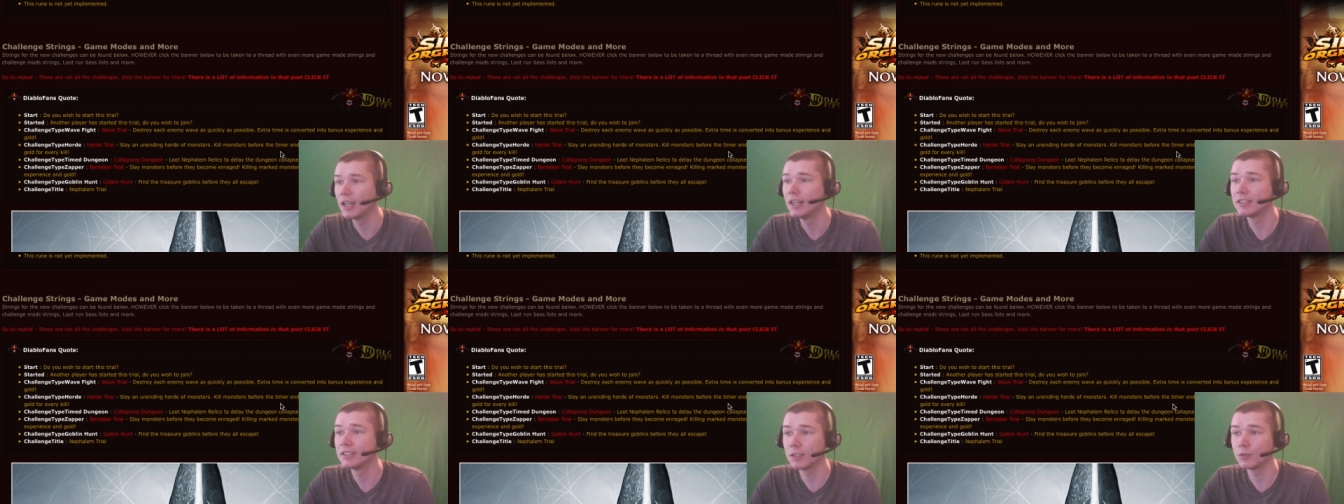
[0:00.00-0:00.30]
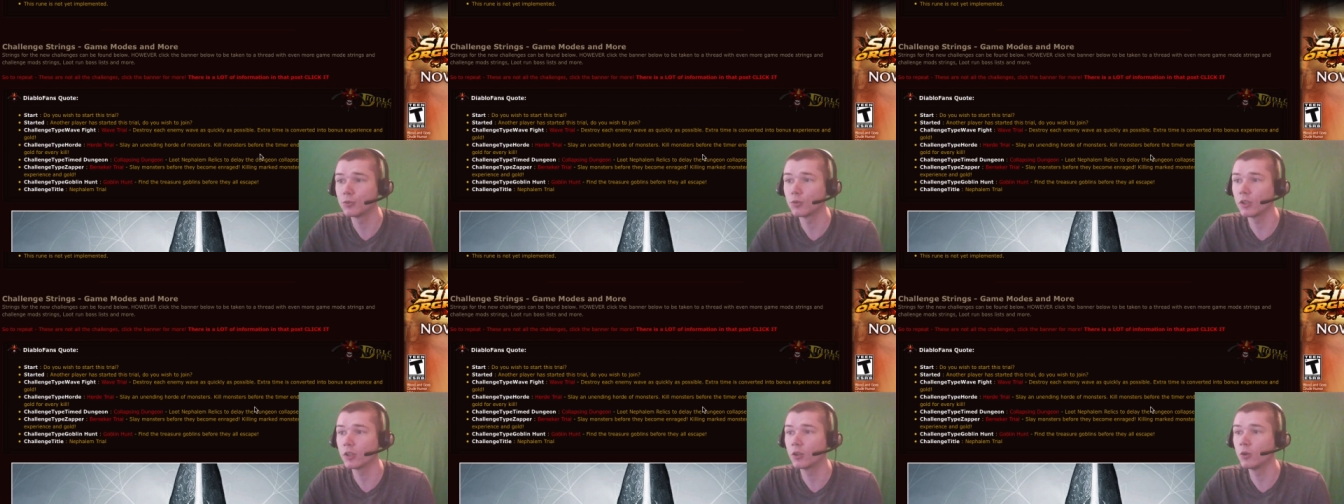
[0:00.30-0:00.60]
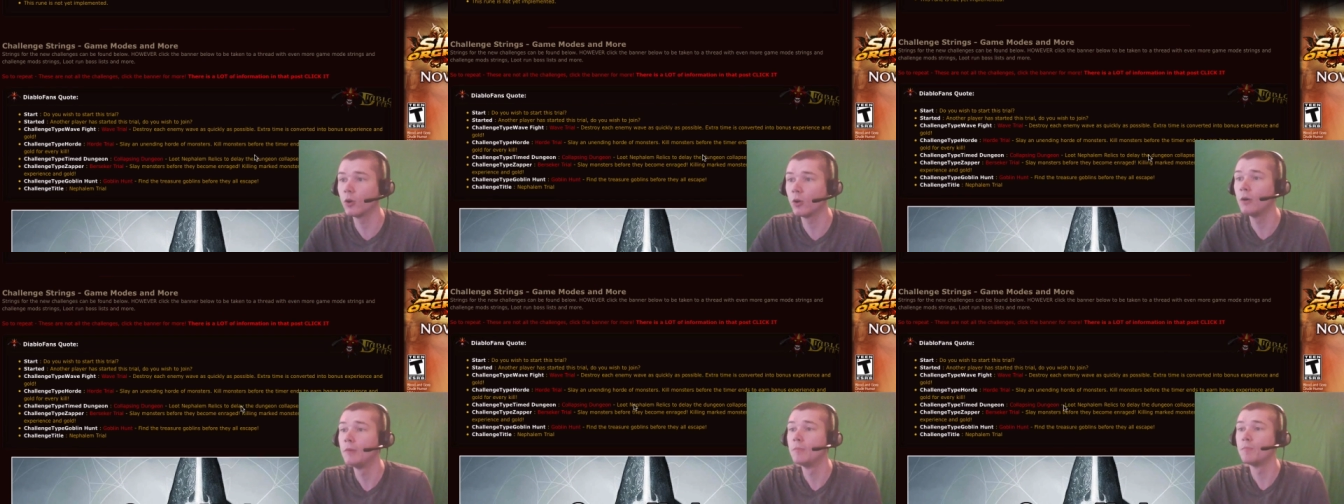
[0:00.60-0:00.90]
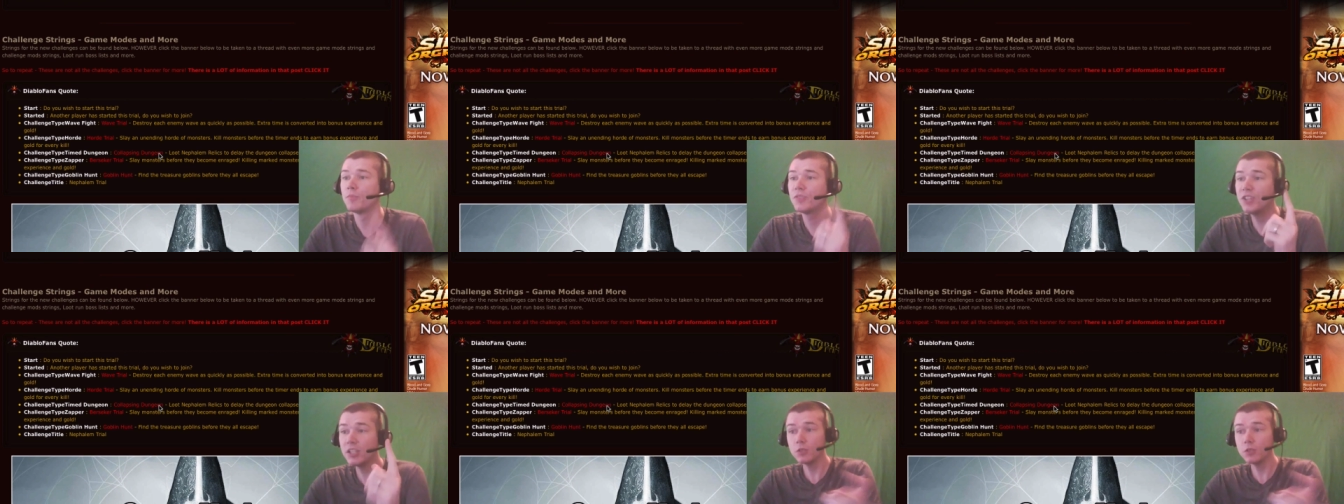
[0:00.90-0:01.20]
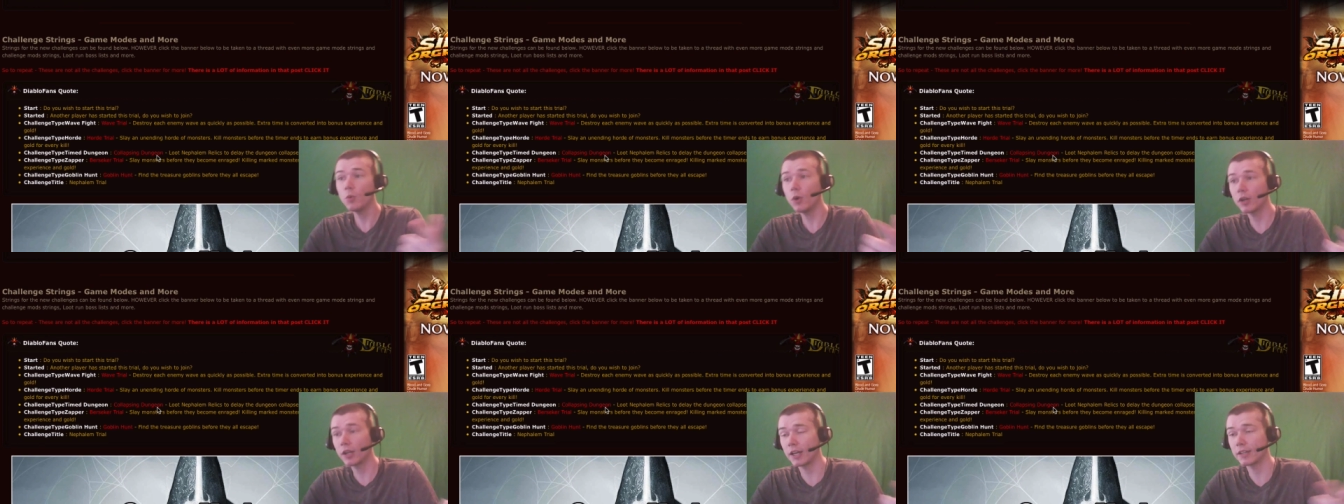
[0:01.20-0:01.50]
Sounds really cool. This
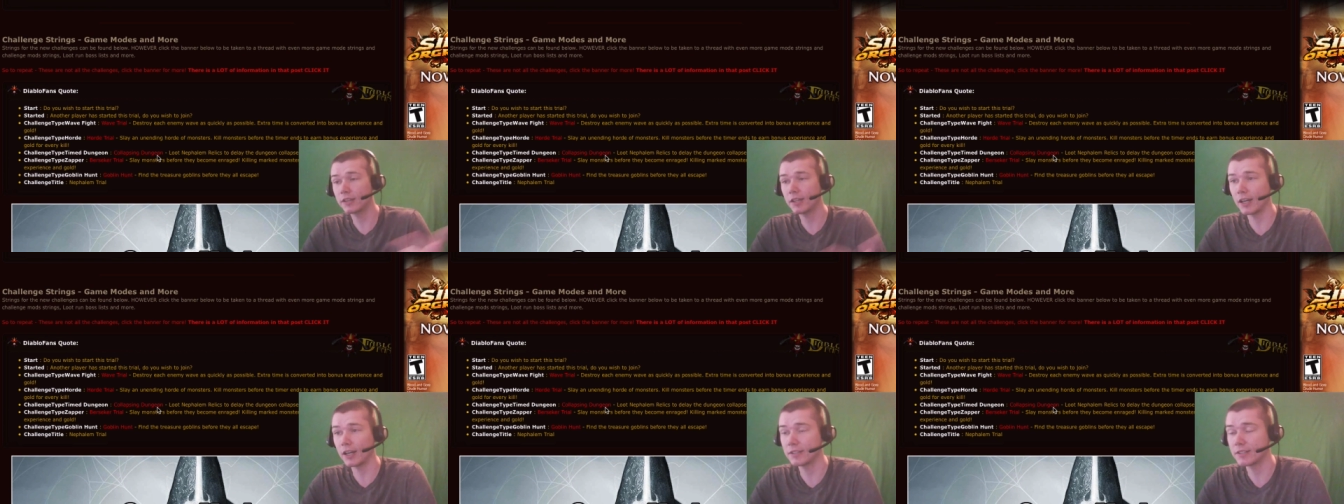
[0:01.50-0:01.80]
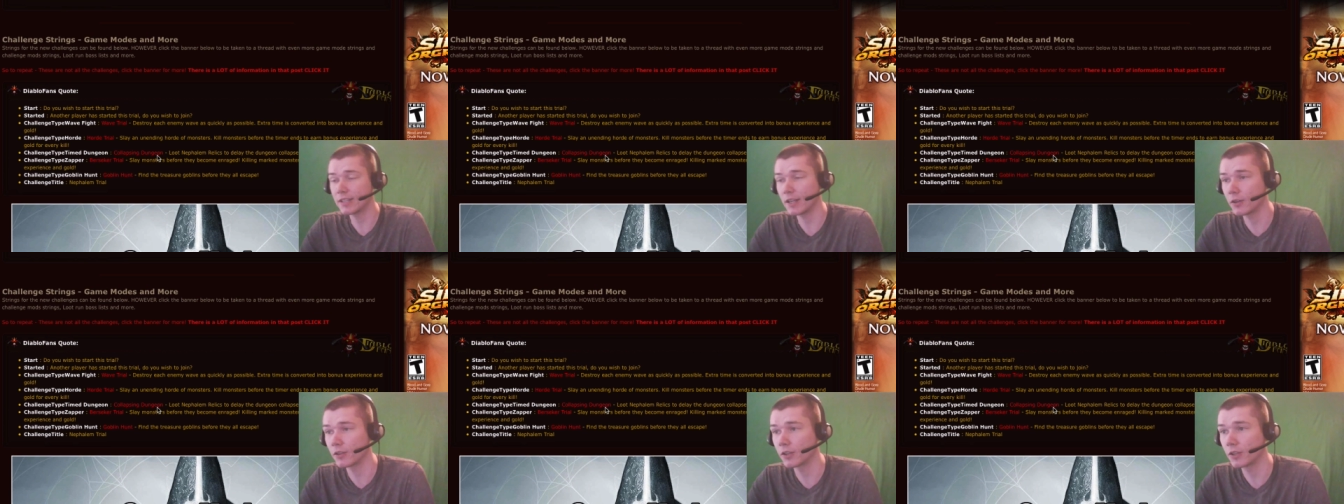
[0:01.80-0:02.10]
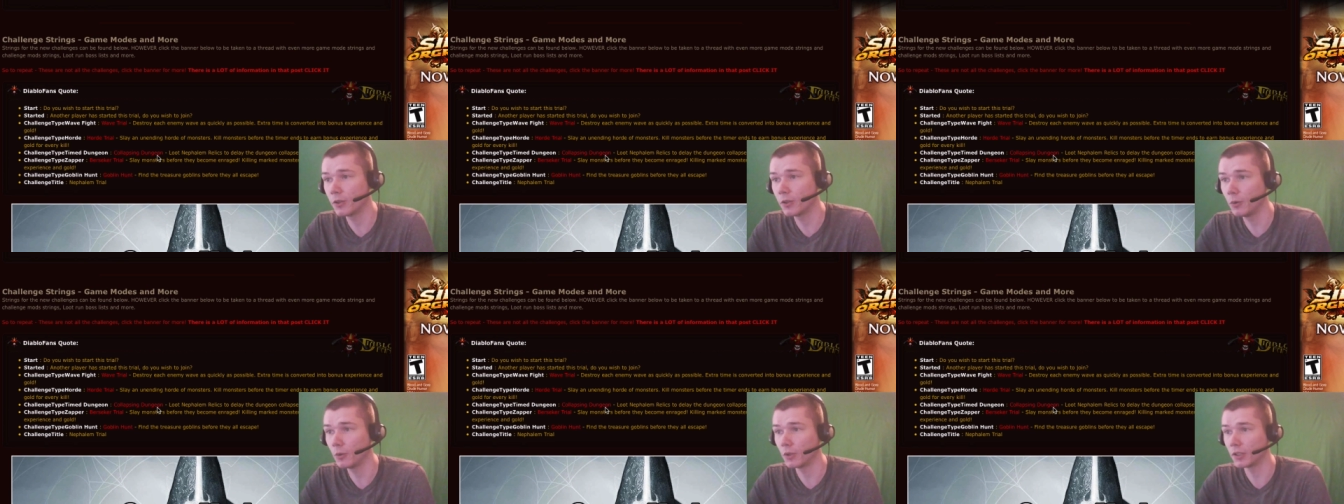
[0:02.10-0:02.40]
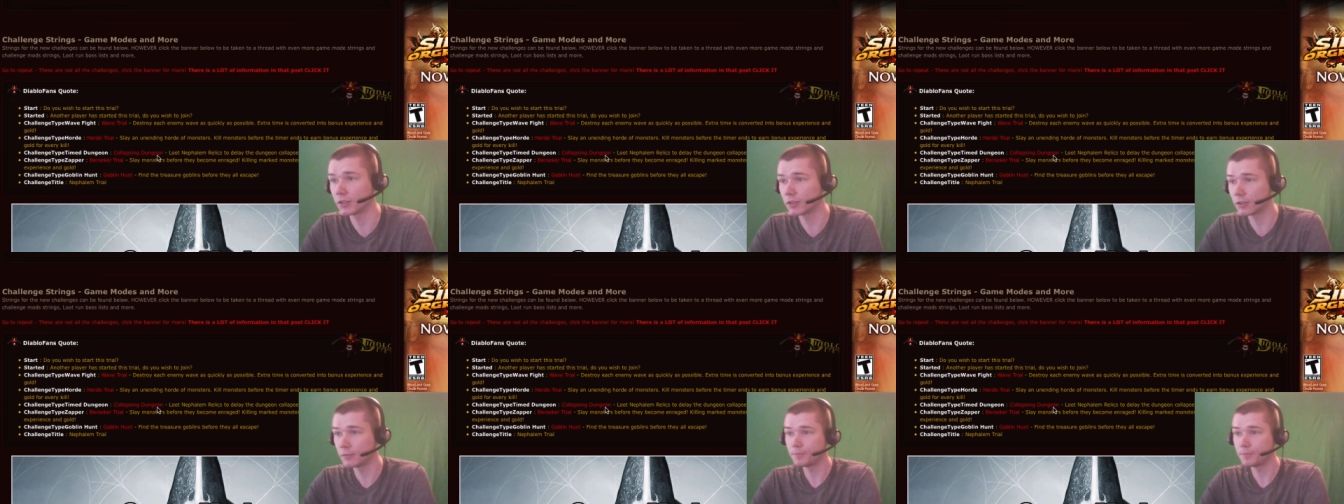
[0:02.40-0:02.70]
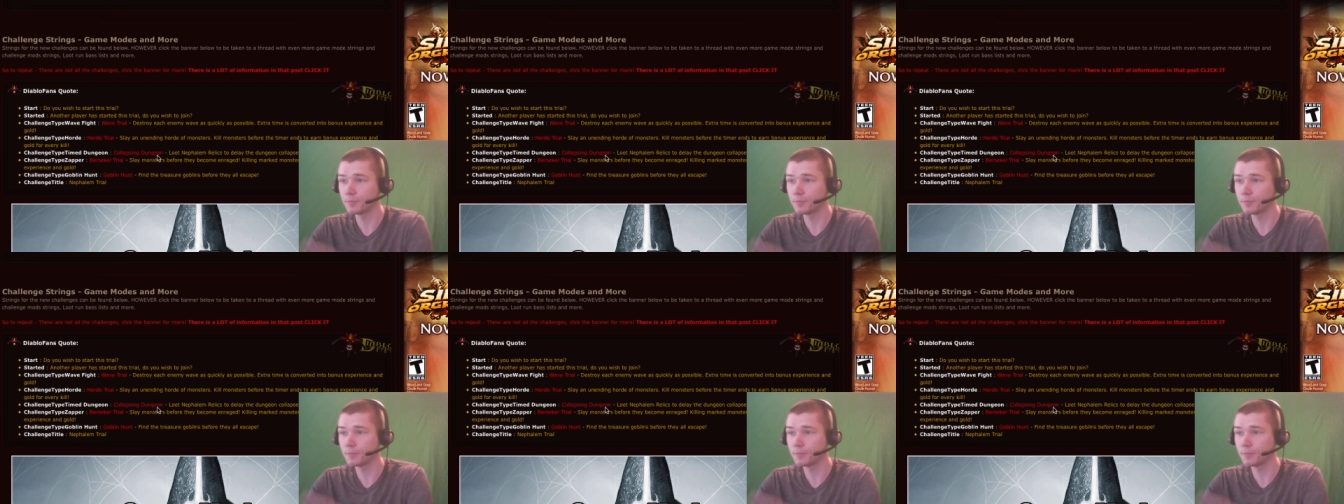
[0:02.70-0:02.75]
one I thought sounded the coolest.